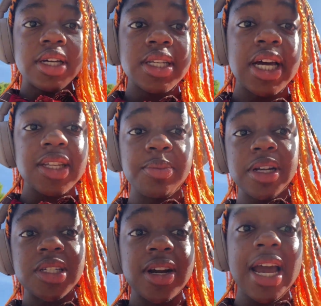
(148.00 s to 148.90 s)
he has a
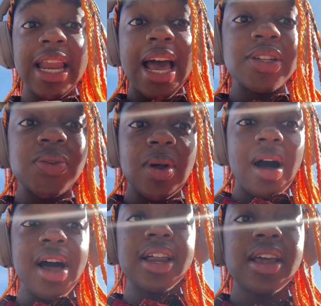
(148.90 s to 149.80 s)
printer and I do
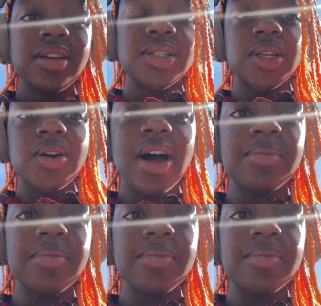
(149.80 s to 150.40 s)
not. So I'm